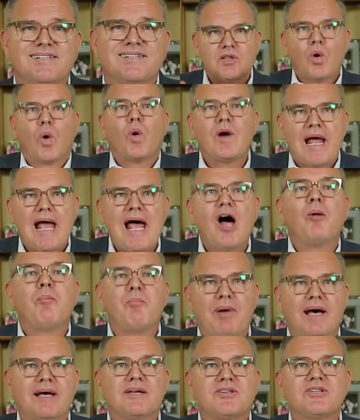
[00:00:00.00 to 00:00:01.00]
Lord,
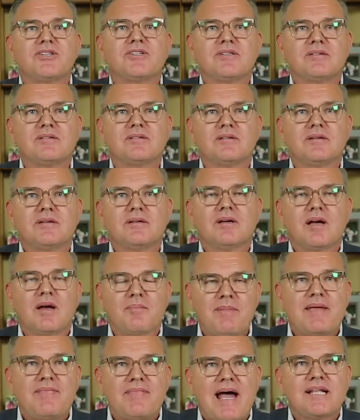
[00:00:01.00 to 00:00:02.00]
help us.
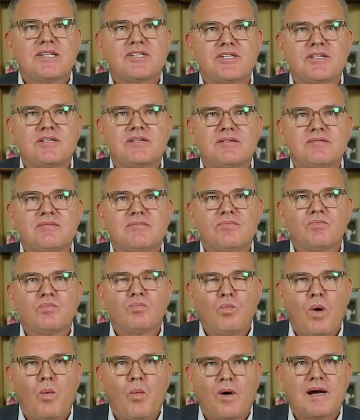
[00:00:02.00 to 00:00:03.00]
I mean, that's
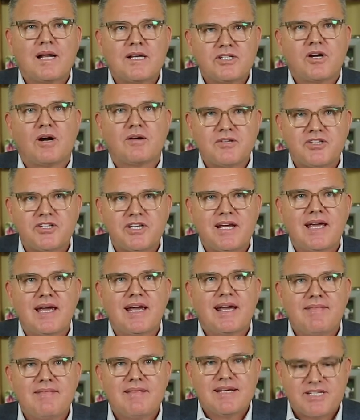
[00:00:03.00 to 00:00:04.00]
what we're going to start
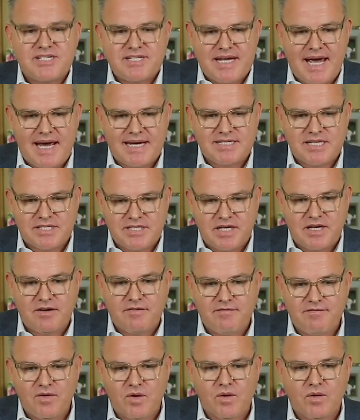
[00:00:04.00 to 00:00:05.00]
seeing in this text as it
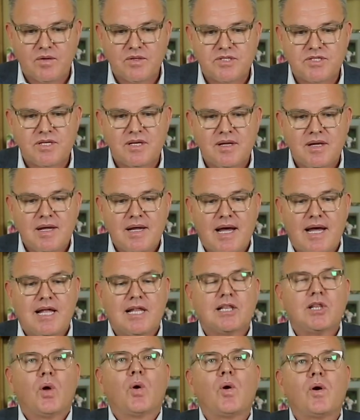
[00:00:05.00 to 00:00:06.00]
unfolds.
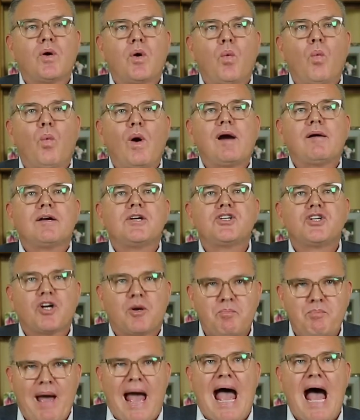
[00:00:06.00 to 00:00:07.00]
Lord, where is
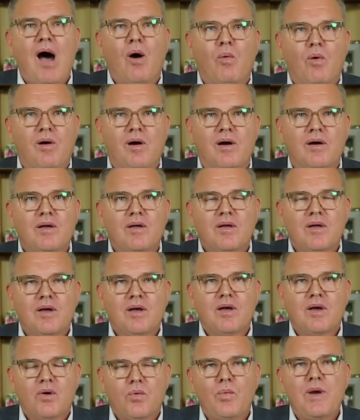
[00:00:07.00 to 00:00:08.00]
your power?
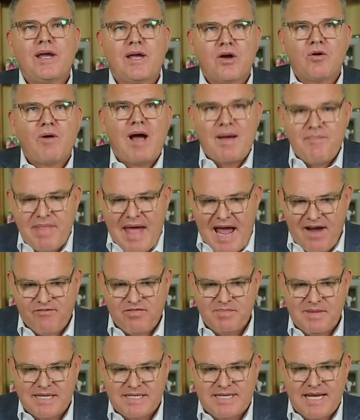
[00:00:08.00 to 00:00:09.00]
We can grab that
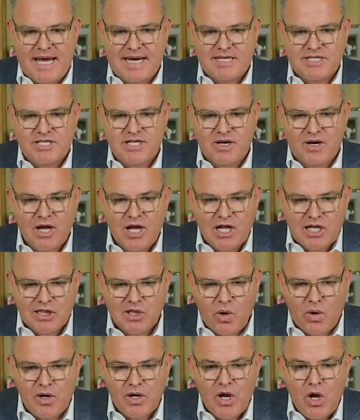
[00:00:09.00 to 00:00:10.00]
from the text here.
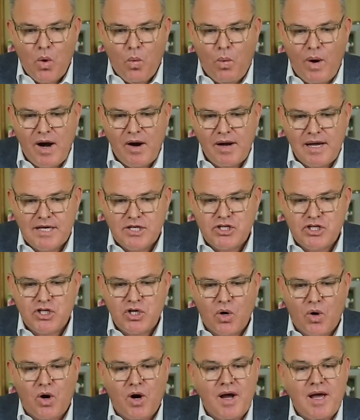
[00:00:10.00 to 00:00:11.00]
Lord, where is
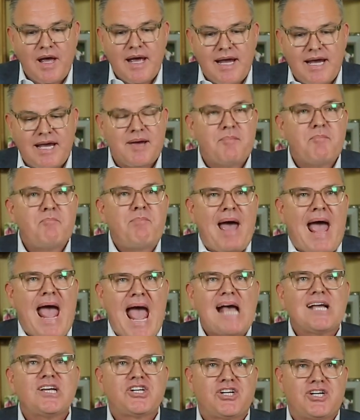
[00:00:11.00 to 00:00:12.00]
your
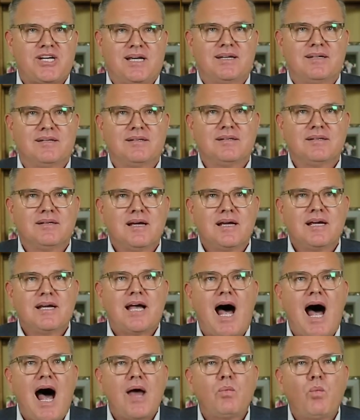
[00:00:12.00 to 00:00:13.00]
compassion?
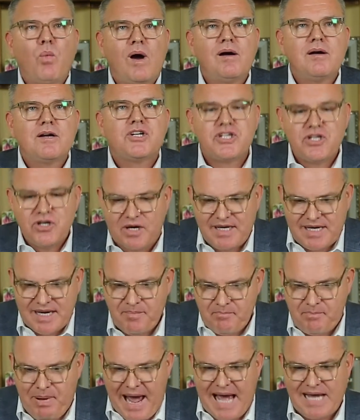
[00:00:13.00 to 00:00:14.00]
God, where is your
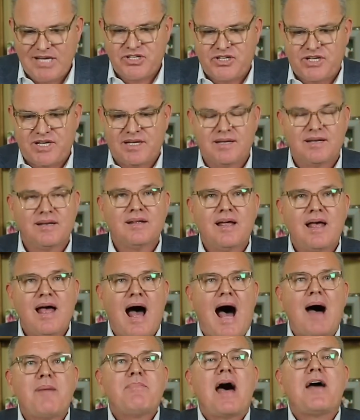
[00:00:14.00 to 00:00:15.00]
compassion?
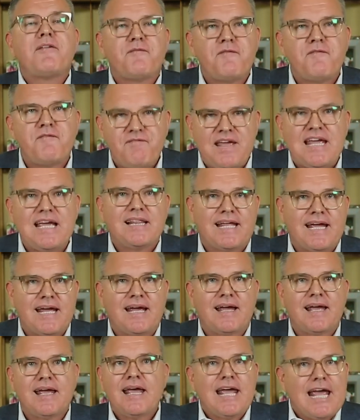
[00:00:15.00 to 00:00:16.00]
I'm not
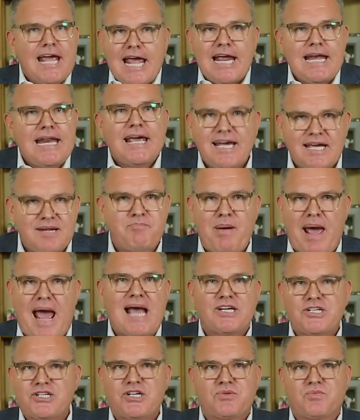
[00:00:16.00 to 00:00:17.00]
feeling any
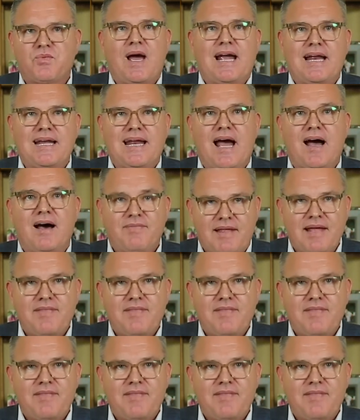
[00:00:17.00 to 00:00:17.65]
compassion right now.